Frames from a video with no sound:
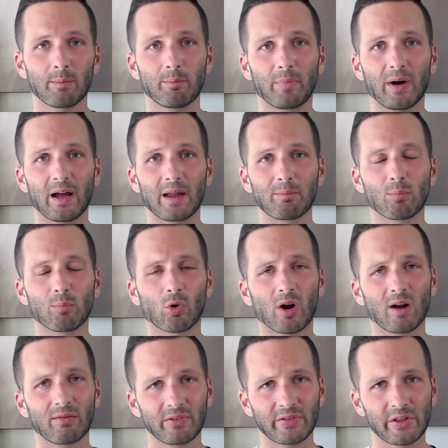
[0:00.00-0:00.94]
But
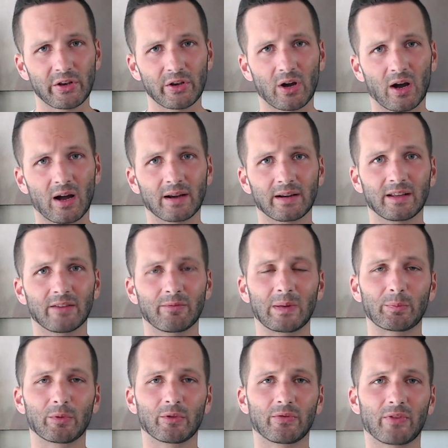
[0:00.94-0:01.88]
more often than not, if
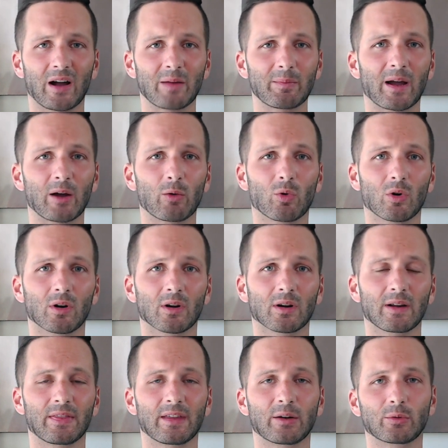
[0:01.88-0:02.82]
people find my
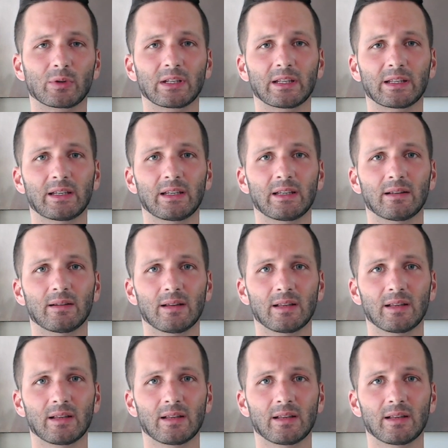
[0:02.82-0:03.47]
work and they really